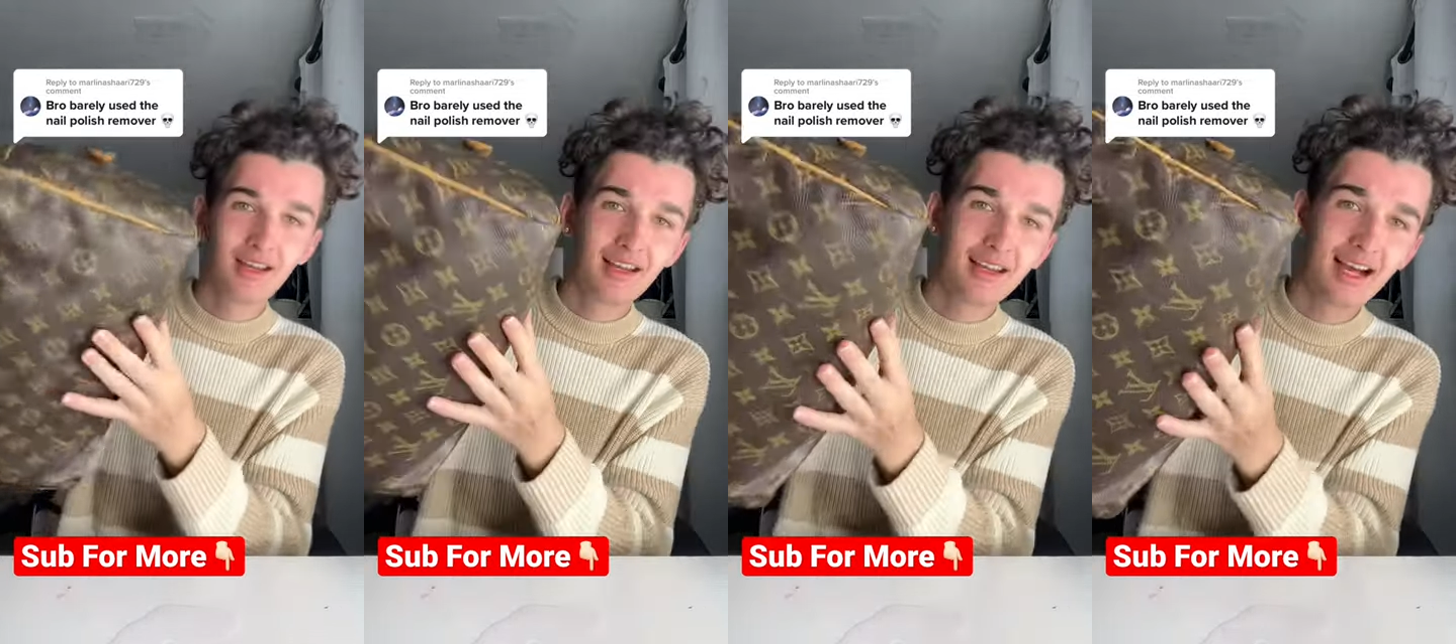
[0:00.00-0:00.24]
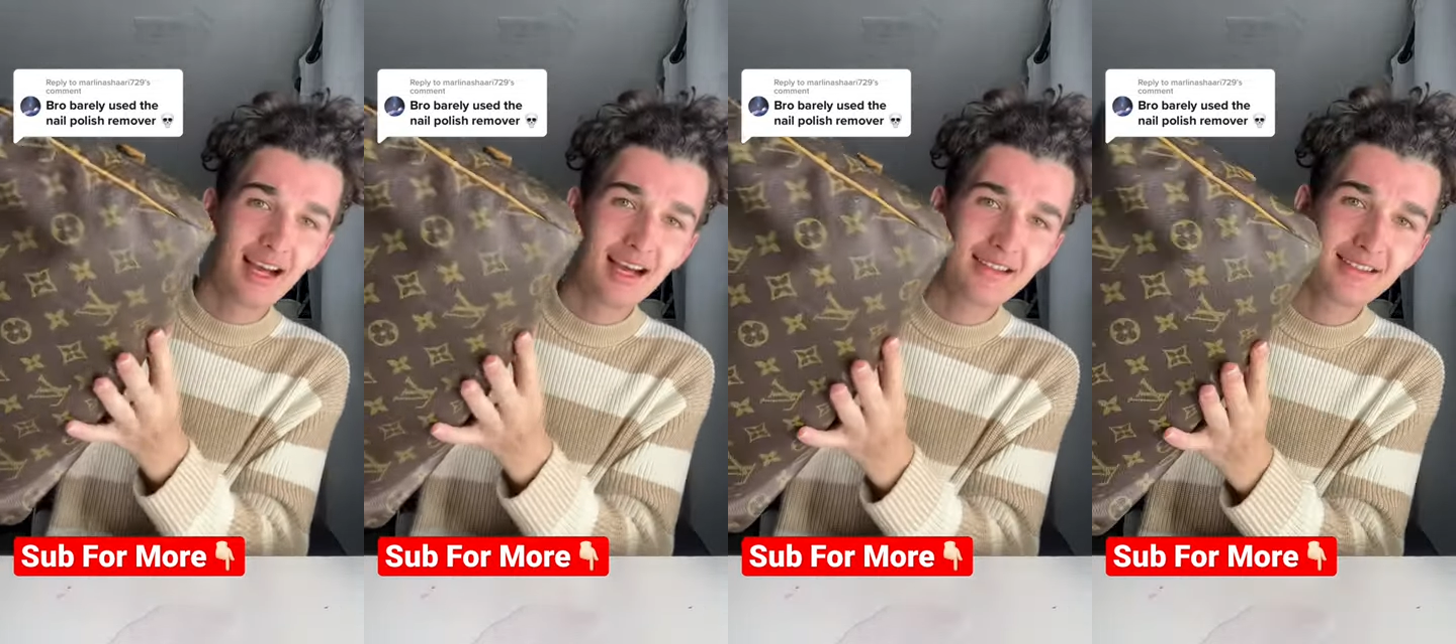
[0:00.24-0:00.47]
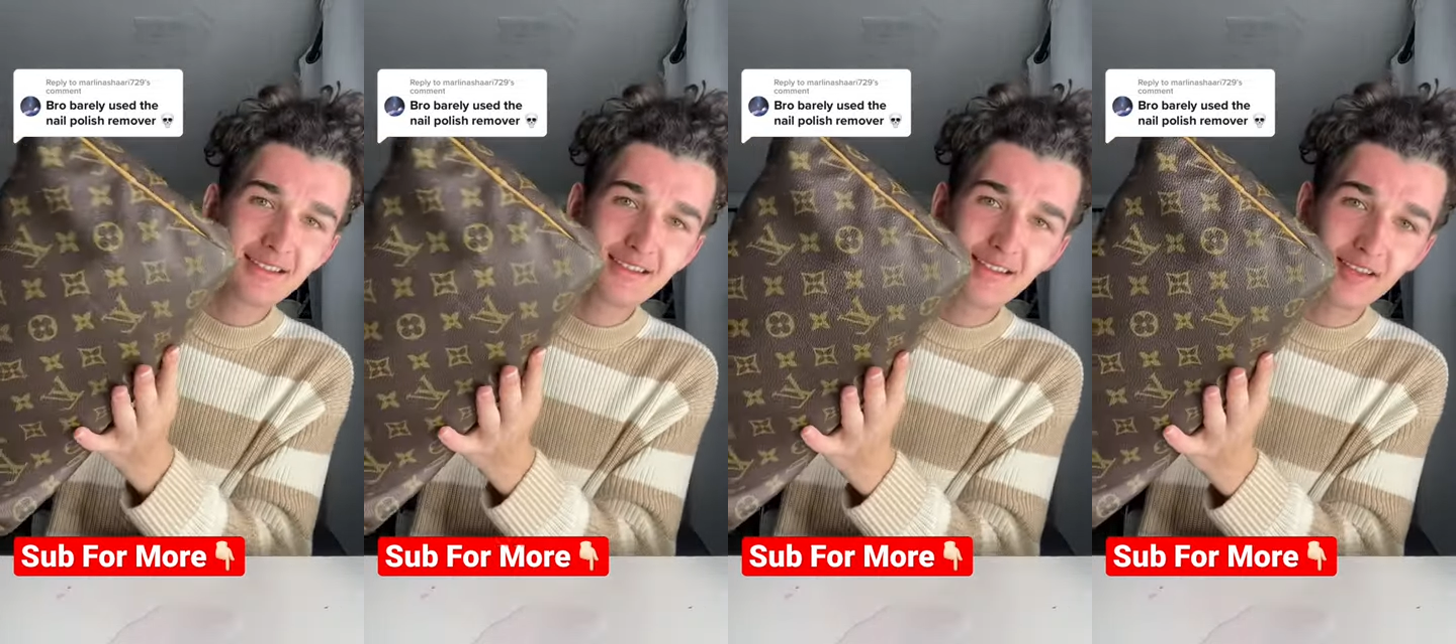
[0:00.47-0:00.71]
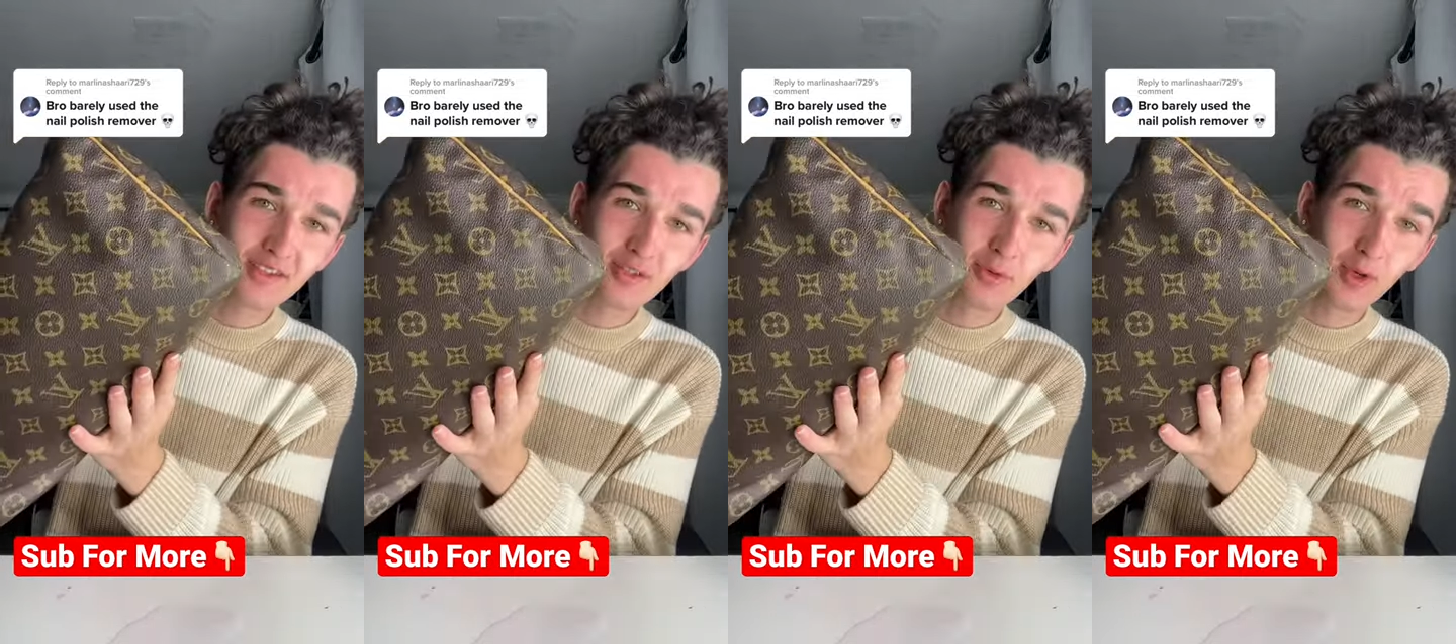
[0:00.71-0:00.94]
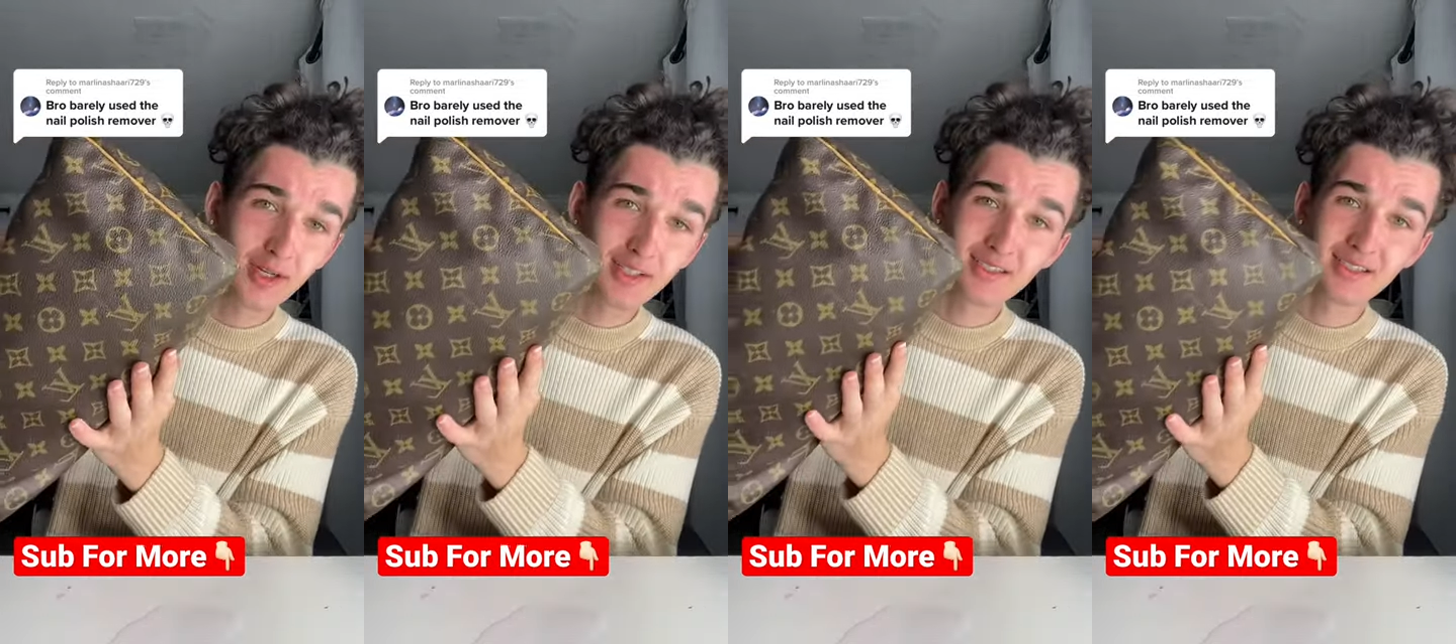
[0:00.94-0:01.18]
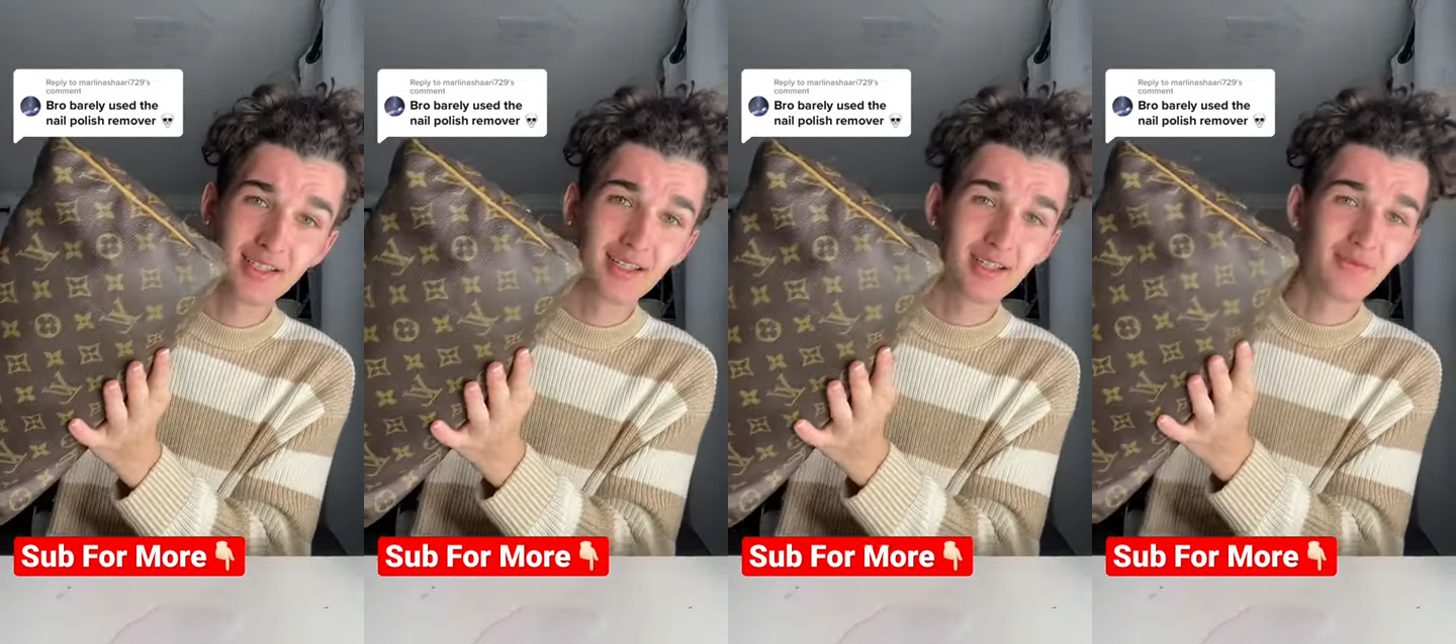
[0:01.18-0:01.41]
Guys, this doesn't work
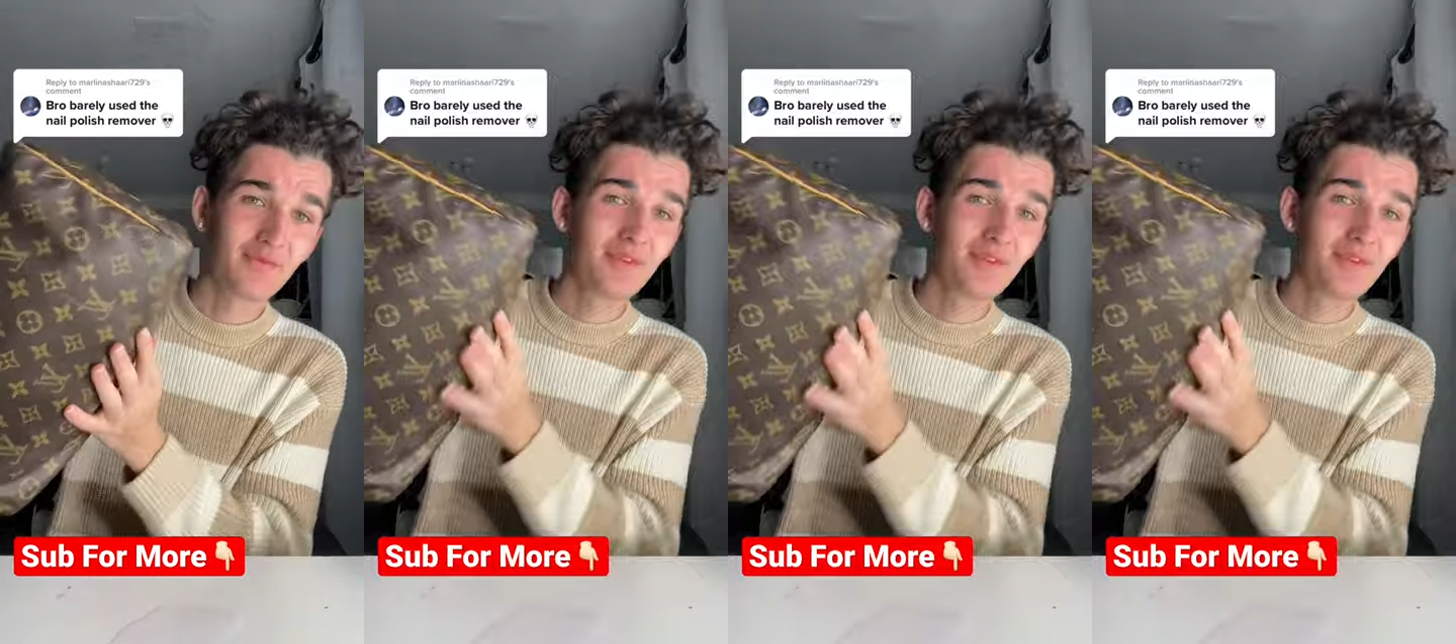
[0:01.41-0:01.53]
still.